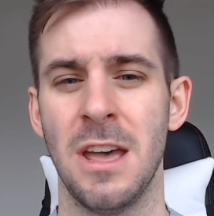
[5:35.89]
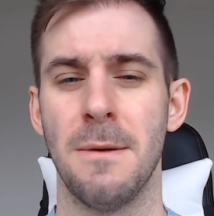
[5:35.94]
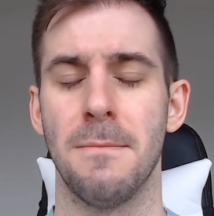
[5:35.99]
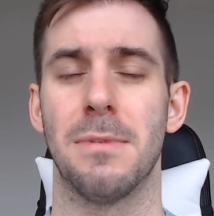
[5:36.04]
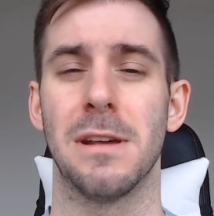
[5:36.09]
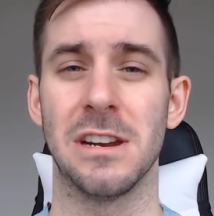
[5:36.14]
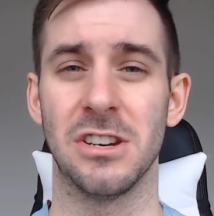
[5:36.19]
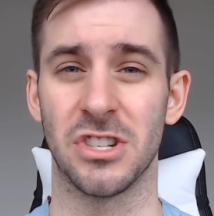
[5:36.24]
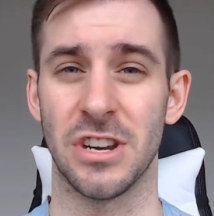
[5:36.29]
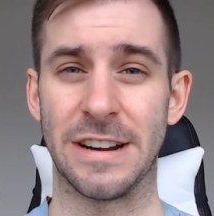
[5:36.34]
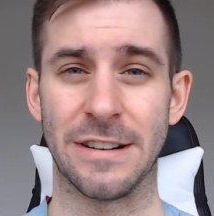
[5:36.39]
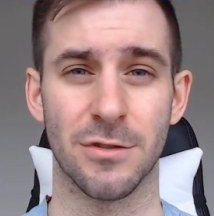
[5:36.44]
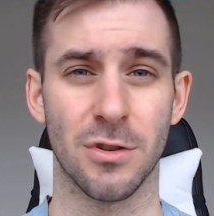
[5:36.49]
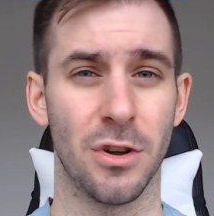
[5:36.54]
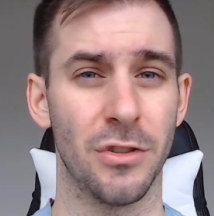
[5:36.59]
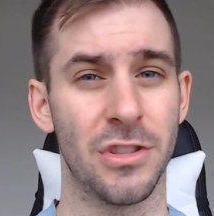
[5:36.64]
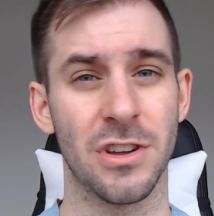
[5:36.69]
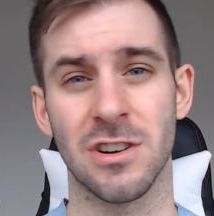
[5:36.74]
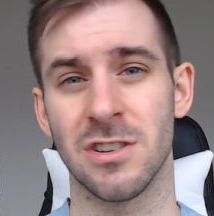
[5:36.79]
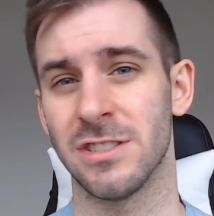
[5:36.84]
but in
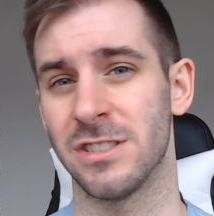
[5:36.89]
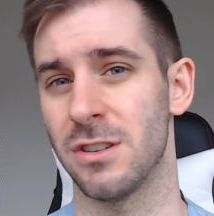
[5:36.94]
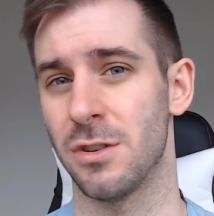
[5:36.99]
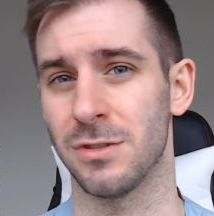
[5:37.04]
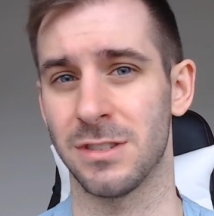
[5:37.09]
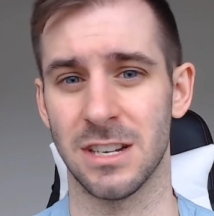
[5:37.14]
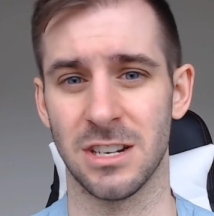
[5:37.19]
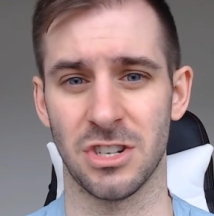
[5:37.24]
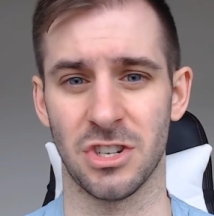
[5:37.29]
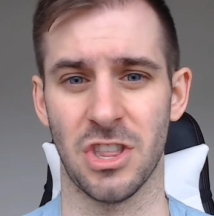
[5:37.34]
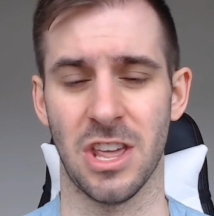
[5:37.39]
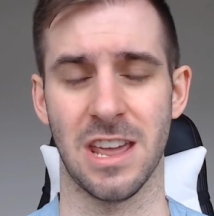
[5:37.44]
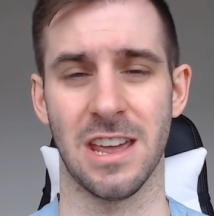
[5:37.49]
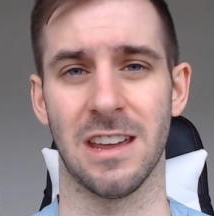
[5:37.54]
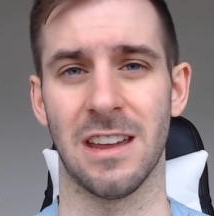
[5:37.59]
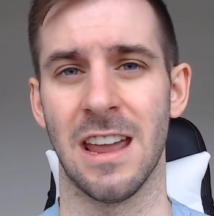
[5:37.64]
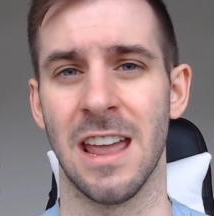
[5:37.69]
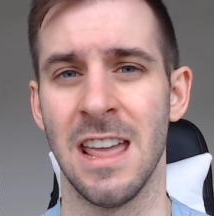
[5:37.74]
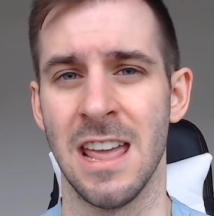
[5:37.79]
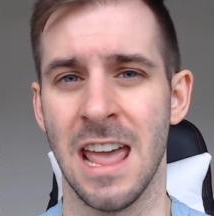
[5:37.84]
general, there's no such
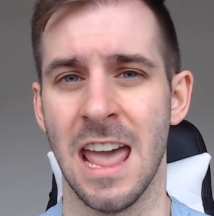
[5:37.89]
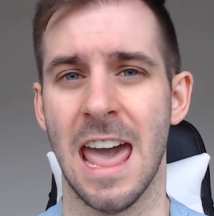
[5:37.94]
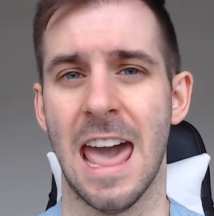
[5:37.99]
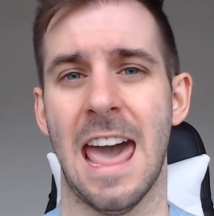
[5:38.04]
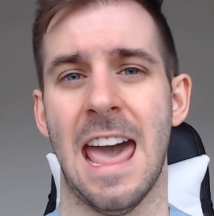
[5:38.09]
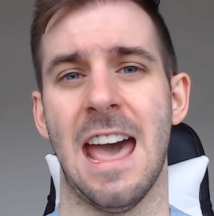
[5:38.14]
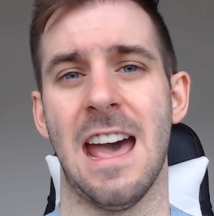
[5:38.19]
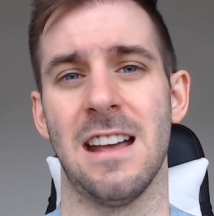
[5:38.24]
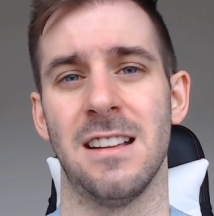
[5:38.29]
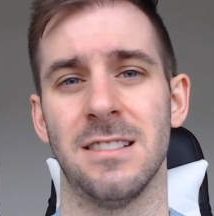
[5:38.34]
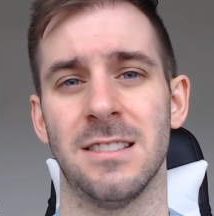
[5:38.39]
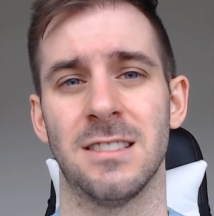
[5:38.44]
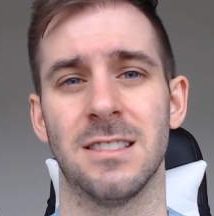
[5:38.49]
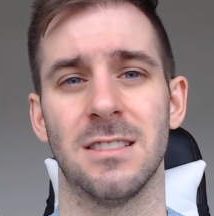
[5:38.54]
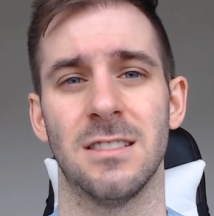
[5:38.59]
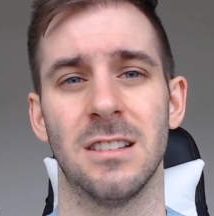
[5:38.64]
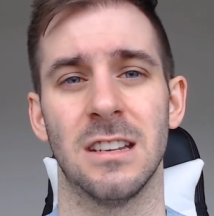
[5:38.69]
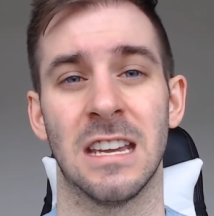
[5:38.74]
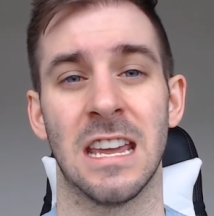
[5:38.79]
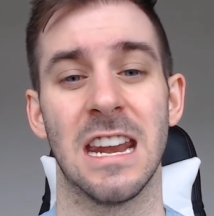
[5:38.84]
thing as
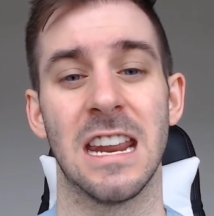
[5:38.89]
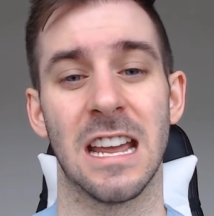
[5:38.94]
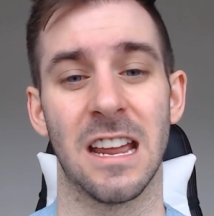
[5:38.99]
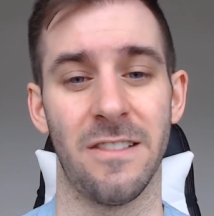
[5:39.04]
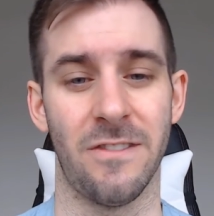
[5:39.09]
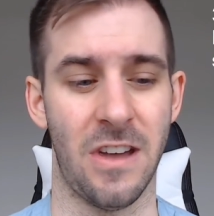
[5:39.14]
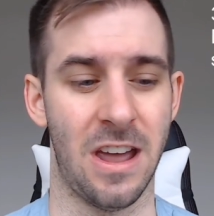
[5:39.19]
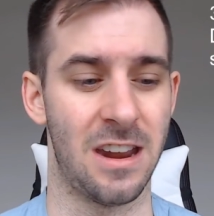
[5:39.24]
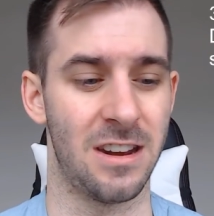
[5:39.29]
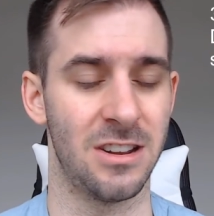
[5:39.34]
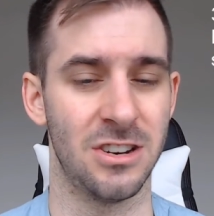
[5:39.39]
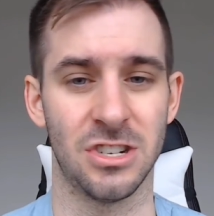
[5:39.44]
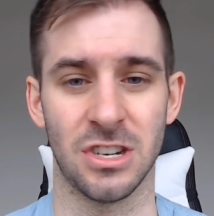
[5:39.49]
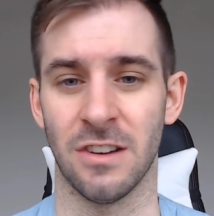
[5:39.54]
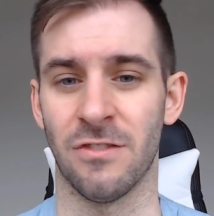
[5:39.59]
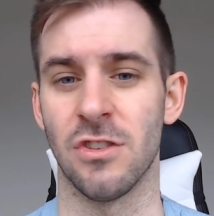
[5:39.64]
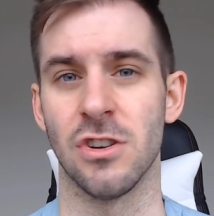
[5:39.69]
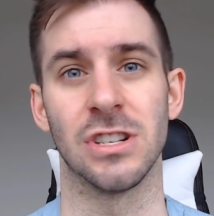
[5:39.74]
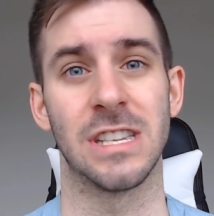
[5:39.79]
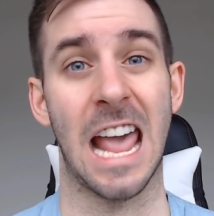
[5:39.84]
getting advantage
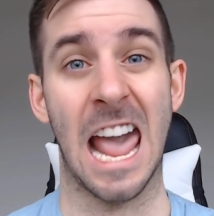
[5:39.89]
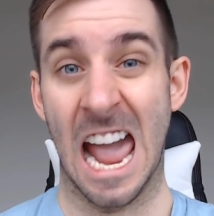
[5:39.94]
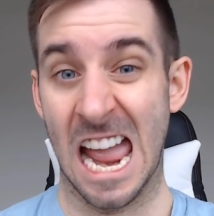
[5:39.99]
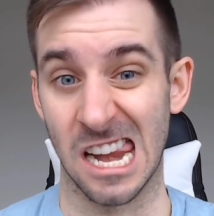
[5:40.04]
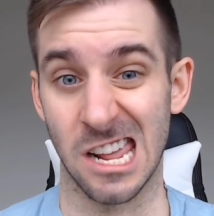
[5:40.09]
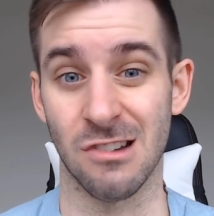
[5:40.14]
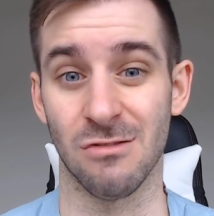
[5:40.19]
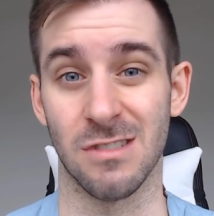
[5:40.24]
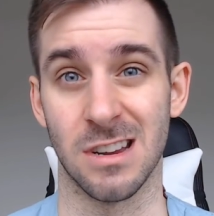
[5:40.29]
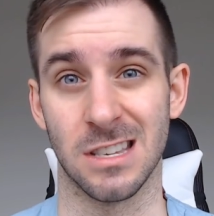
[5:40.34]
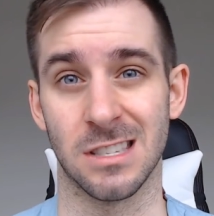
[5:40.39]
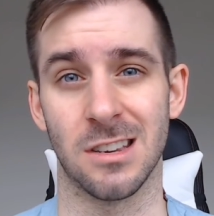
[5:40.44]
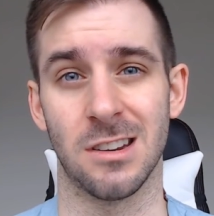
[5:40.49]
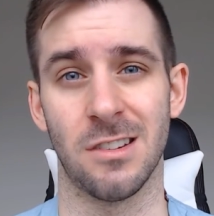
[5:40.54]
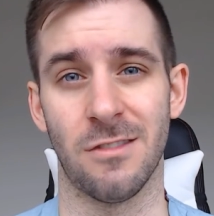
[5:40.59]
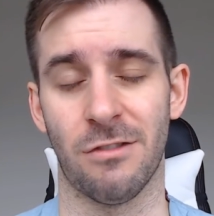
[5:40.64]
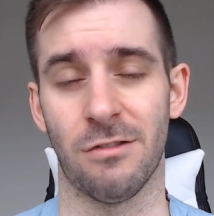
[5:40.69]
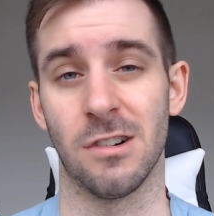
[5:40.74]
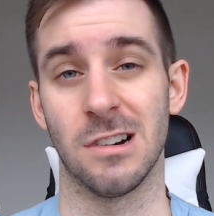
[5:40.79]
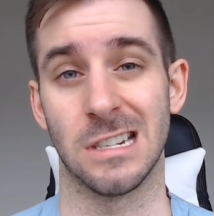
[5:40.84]
if there's any
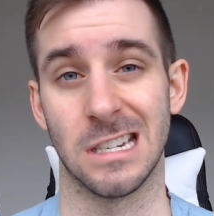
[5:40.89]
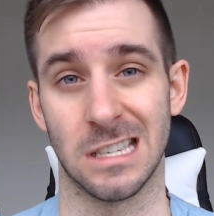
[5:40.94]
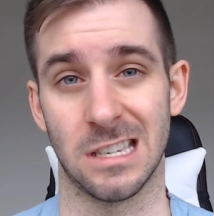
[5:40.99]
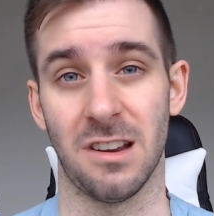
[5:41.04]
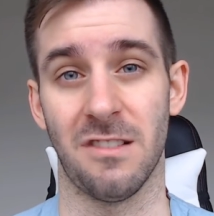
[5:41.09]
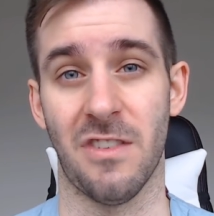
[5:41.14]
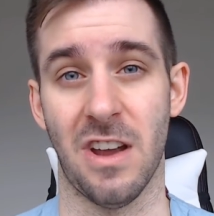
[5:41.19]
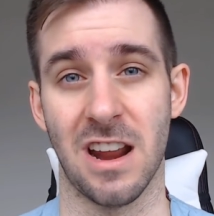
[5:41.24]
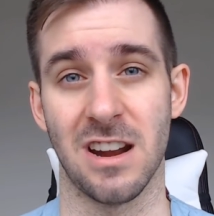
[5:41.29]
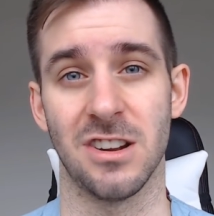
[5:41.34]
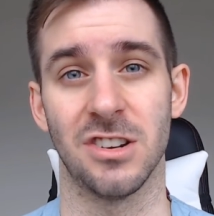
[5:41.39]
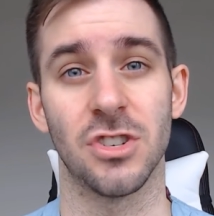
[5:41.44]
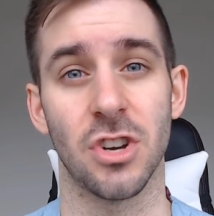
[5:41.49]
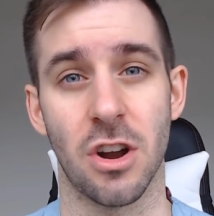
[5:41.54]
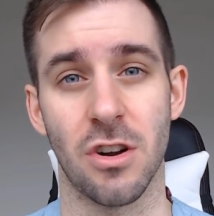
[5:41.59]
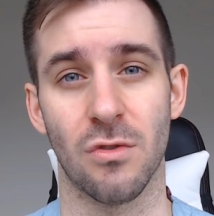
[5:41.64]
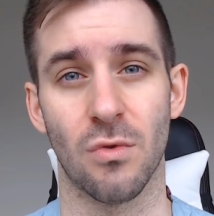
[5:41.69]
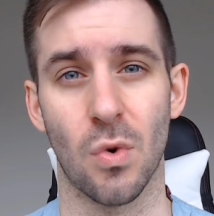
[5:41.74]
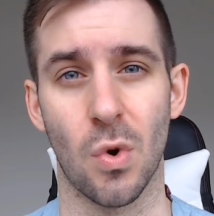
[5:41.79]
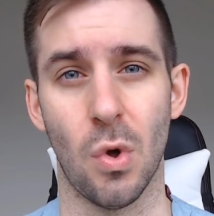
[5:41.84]
reason for disadvantage
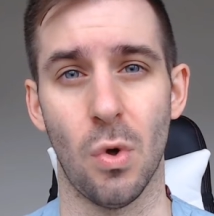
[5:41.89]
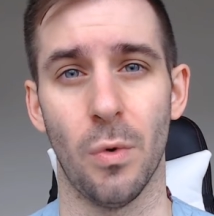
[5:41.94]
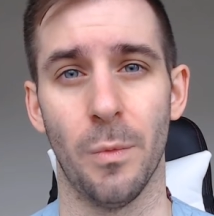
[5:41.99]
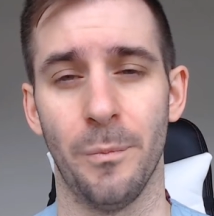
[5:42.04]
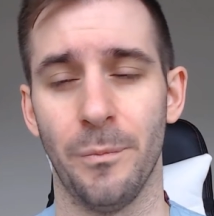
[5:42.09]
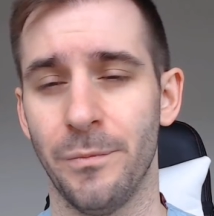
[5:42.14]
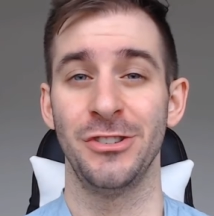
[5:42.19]
on a roll.